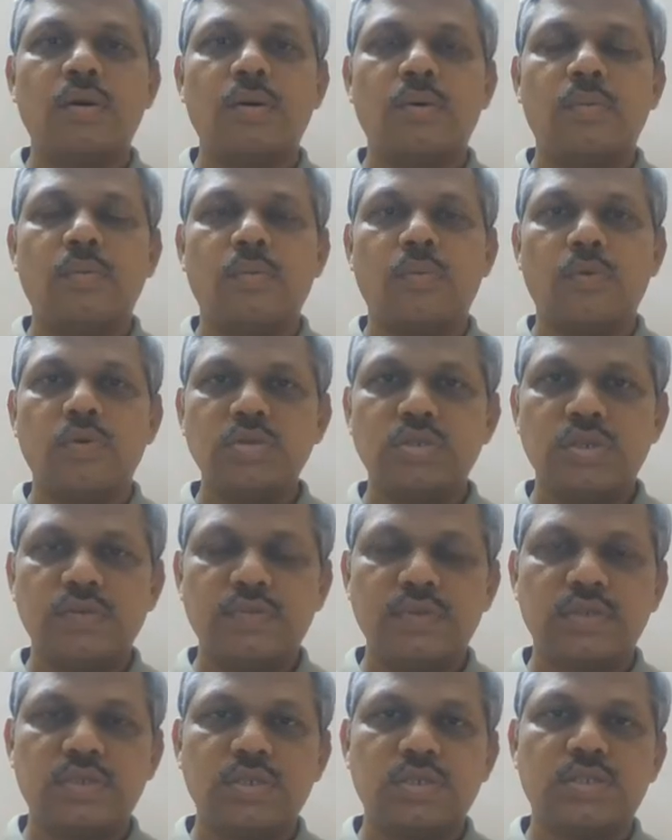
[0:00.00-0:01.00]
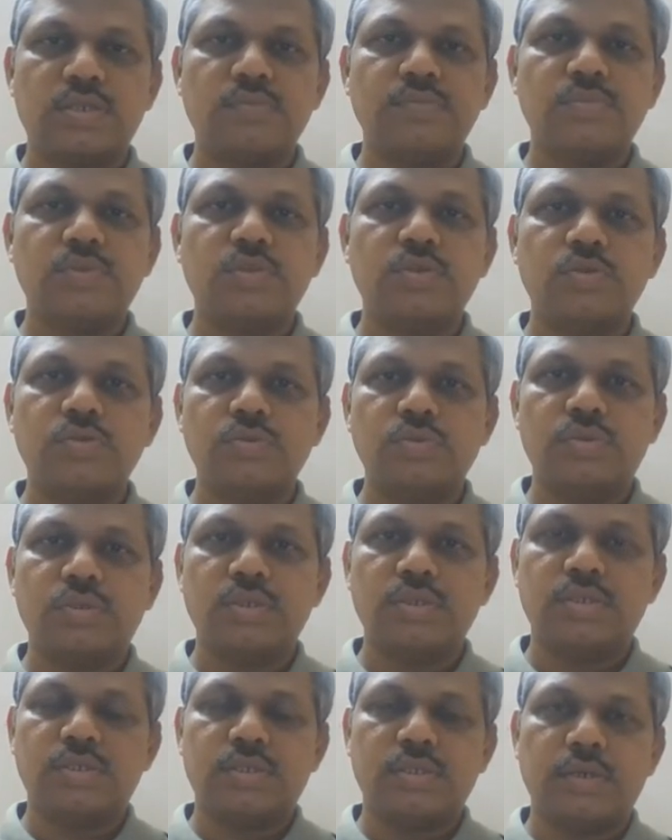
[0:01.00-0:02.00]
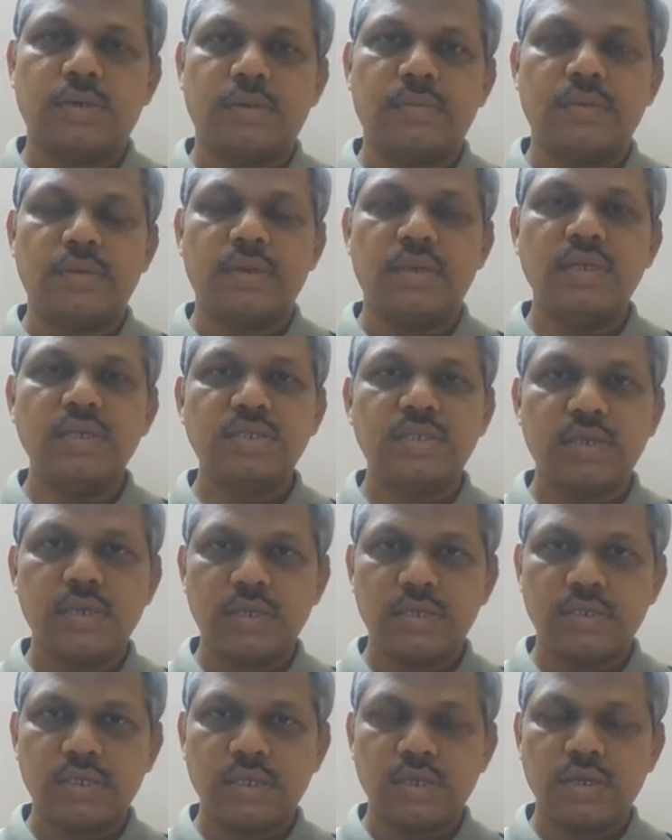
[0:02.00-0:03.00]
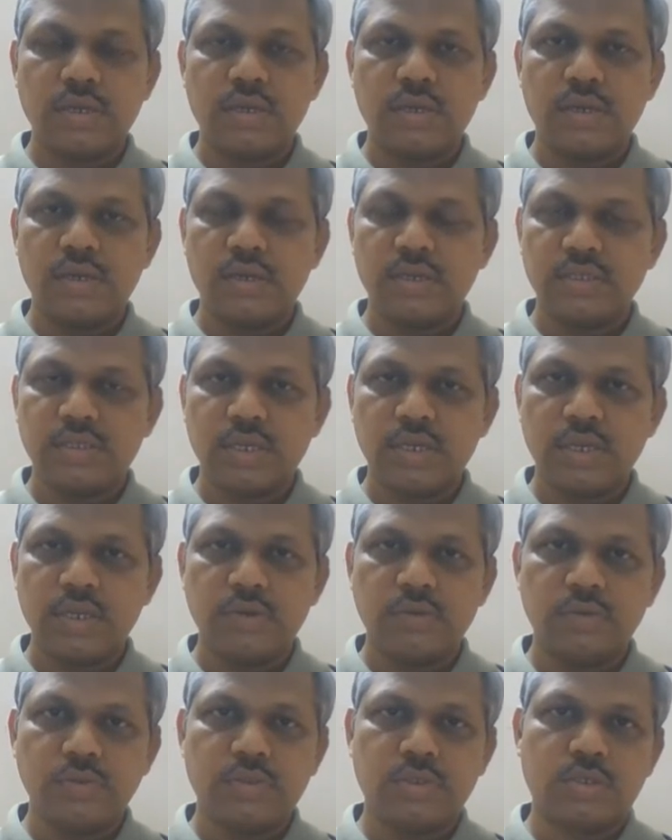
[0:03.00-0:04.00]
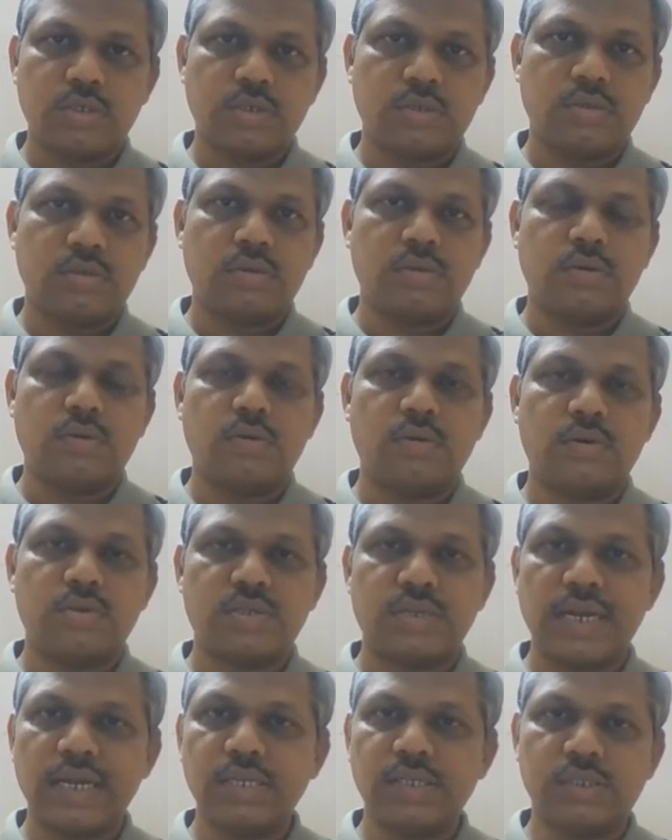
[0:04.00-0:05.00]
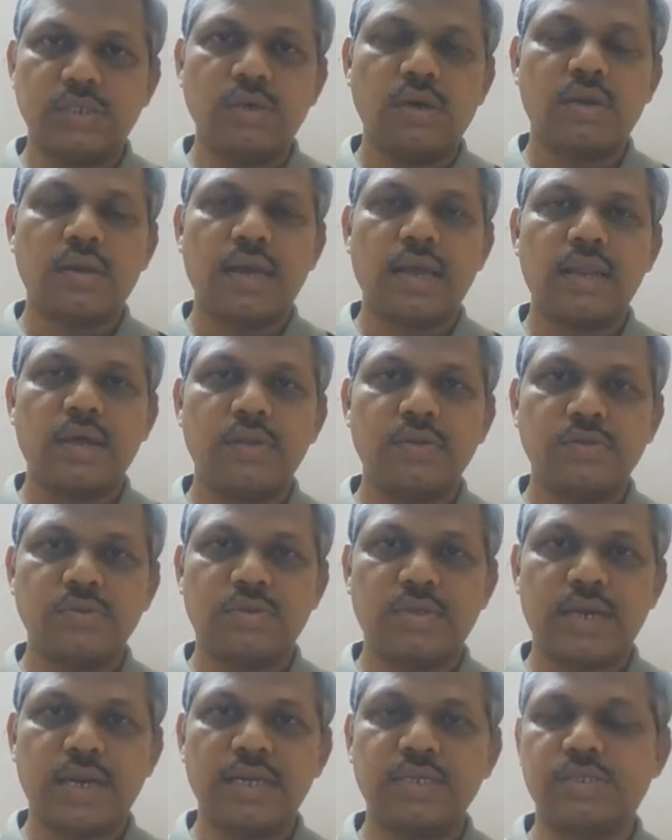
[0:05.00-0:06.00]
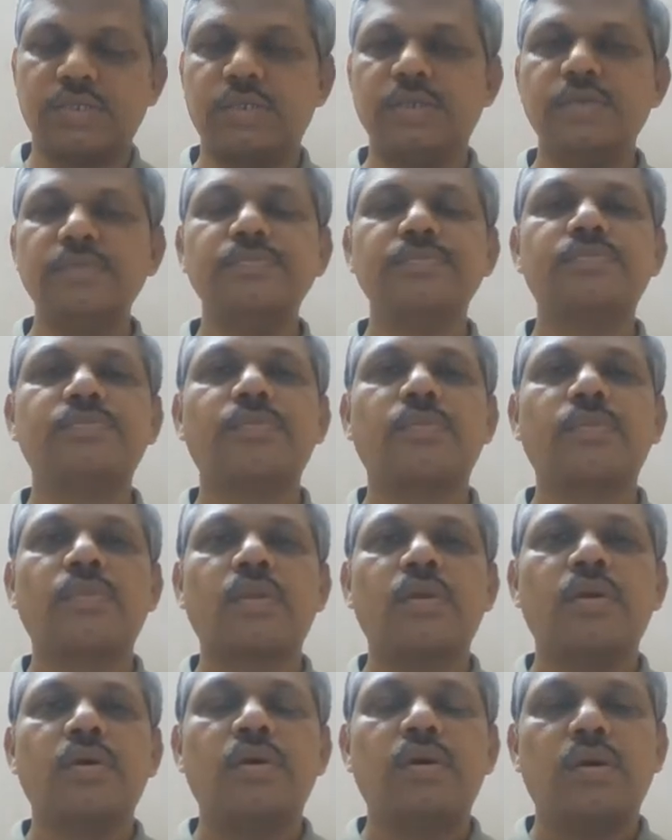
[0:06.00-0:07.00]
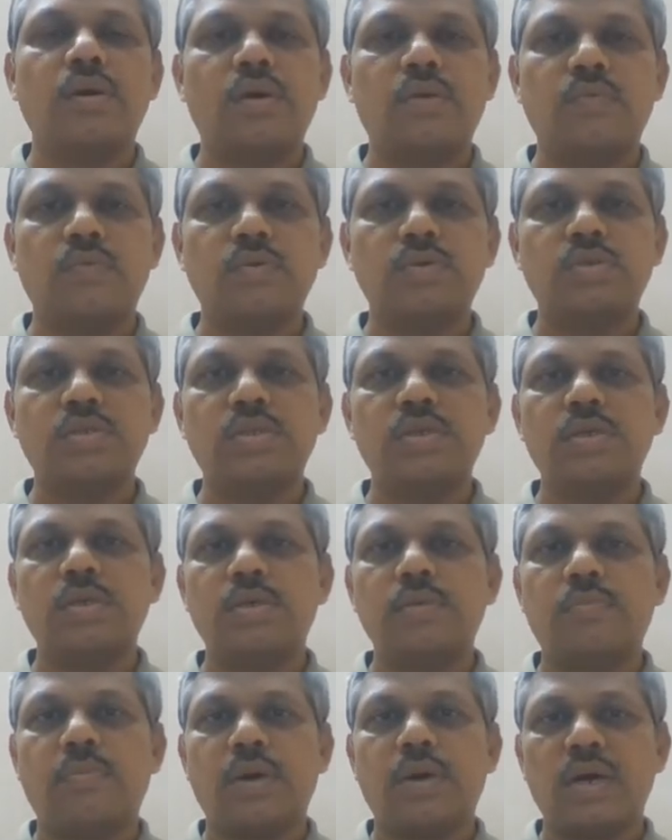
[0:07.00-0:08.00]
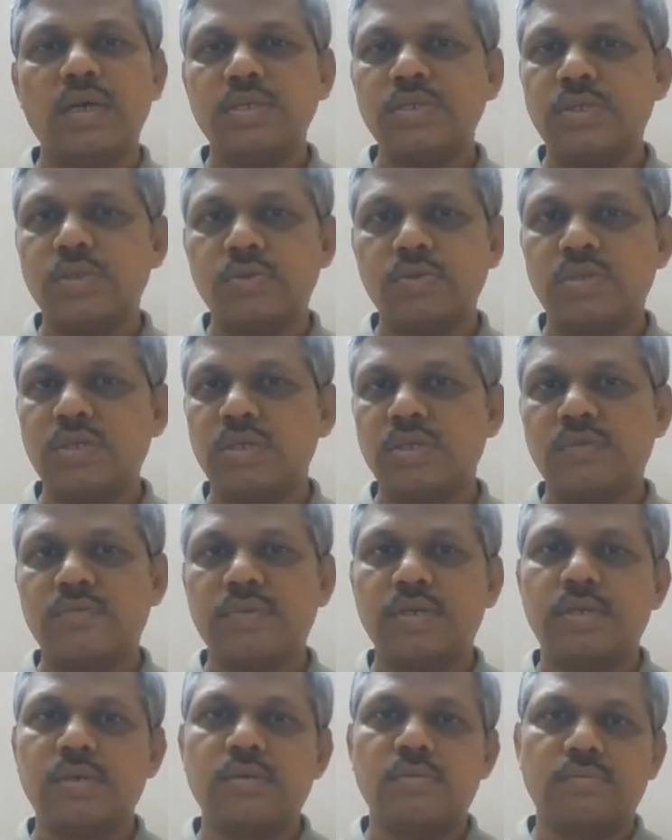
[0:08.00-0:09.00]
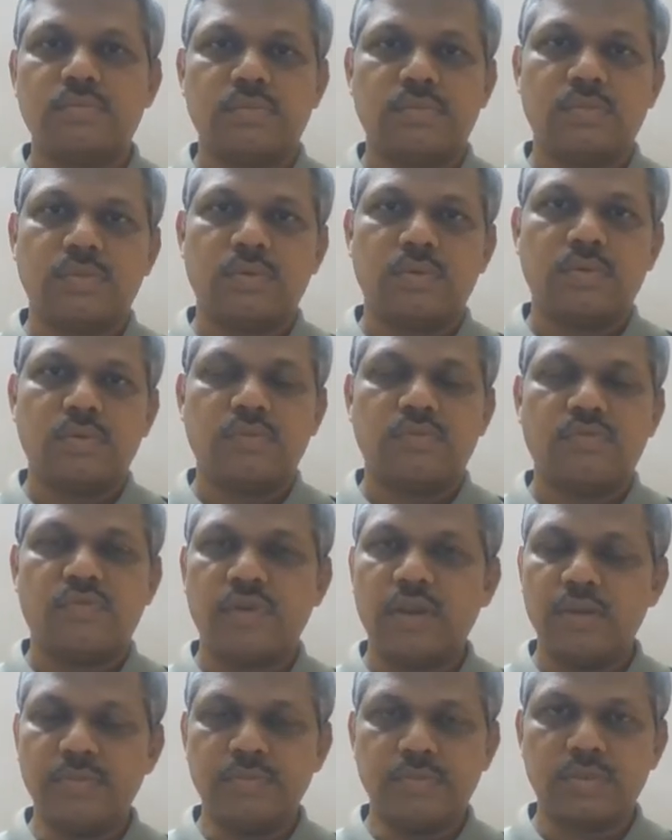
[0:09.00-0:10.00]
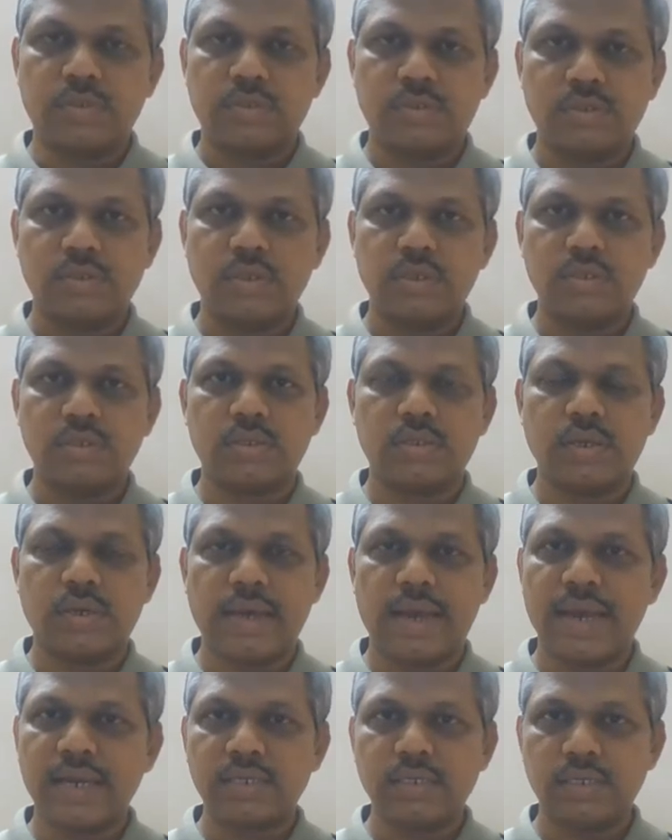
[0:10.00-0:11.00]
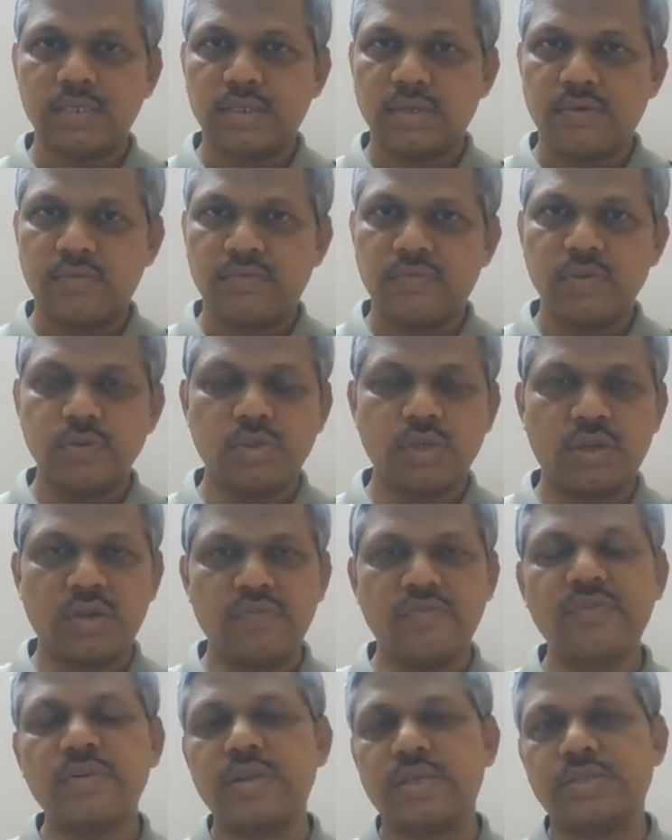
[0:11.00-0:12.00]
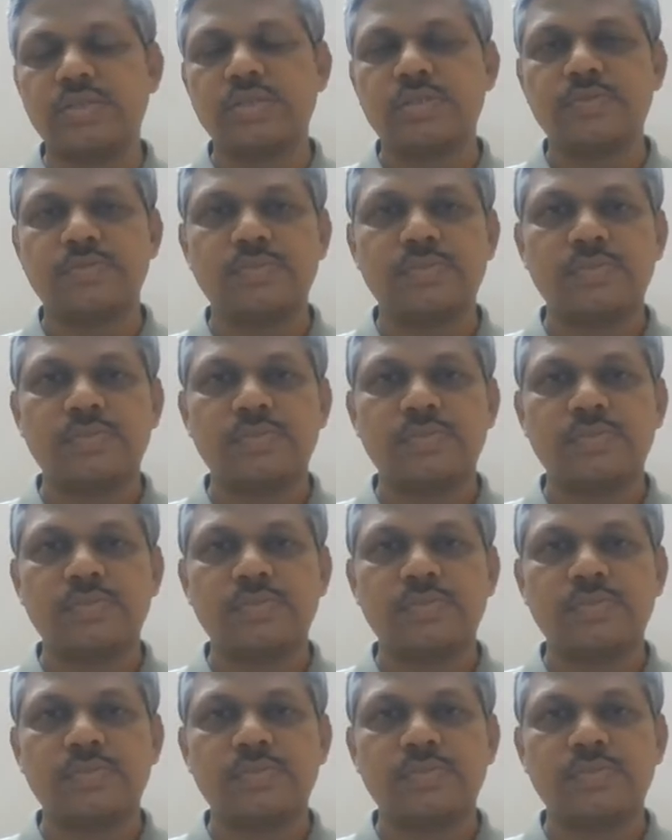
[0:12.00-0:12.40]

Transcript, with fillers: Most of the systems use this uh, least recent, recently used uh, strategy or LRU strategy in which the past usage of the uh, frames is acts as a future reference.